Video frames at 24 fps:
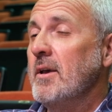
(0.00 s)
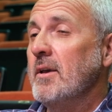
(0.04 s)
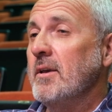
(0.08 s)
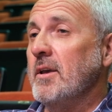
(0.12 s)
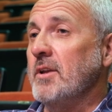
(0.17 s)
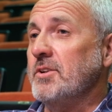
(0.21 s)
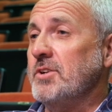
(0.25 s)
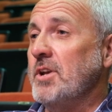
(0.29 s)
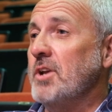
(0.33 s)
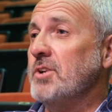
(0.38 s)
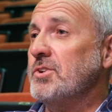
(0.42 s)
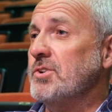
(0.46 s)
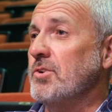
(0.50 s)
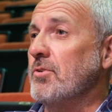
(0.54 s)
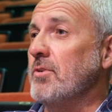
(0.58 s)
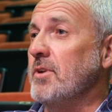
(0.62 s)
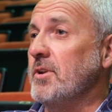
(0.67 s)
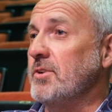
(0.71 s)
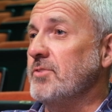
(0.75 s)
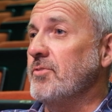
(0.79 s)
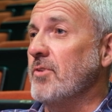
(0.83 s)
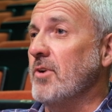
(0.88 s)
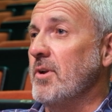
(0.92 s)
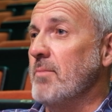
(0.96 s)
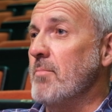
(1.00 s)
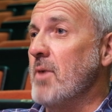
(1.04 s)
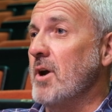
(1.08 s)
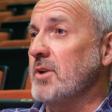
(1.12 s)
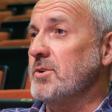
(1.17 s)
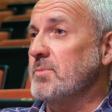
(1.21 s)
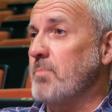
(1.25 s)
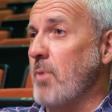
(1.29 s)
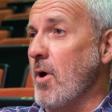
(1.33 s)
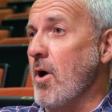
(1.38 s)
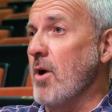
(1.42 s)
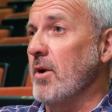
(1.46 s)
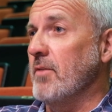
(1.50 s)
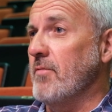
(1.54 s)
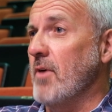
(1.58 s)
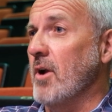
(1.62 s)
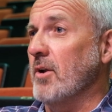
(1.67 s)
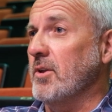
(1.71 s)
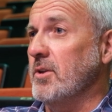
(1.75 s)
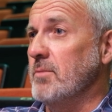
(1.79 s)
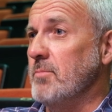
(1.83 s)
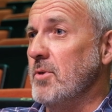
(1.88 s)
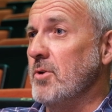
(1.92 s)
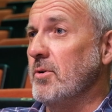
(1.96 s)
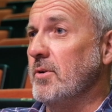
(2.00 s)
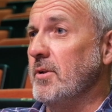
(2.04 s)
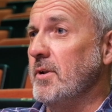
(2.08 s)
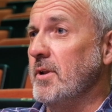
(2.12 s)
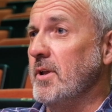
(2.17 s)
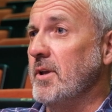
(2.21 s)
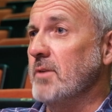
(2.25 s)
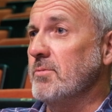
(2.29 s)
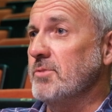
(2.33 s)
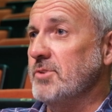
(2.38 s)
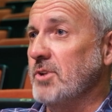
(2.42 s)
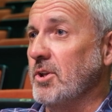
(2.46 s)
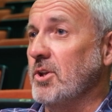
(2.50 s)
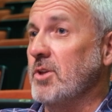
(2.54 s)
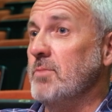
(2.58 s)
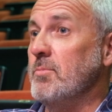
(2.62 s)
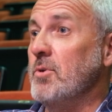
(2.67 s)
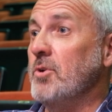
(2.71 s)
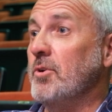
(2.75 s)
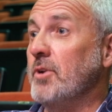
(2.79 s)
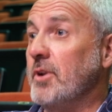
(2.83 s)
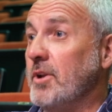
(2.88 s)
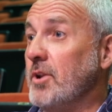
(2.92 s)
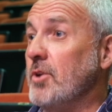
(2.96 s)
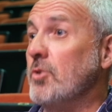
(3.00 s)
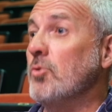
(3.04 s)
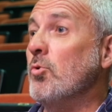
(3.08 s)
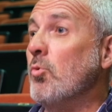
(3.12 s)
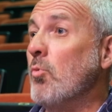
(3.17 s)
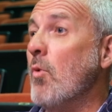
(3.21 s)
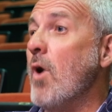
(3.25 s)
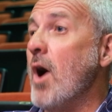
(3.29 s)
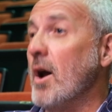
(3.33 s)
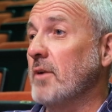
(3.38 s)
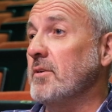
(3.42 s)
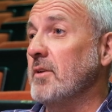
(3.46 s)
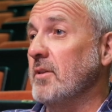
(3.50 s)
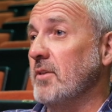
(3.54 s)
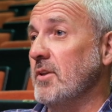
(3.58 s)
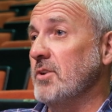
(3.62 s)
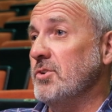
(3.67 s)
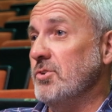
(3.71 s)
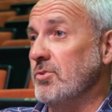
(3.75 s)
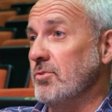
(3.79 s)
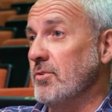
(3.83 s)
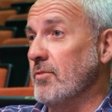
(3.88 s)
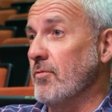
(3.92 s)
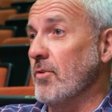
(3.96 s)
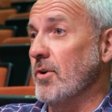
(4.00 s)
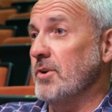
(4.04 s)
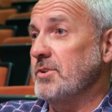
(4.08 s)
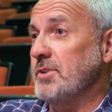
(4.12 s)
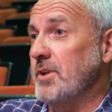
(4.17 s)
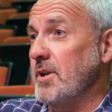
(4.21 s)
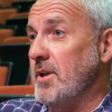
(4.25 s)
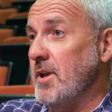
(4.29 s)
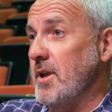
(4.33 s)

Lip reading: Its history is very much part of our community. It was the community who wanted this university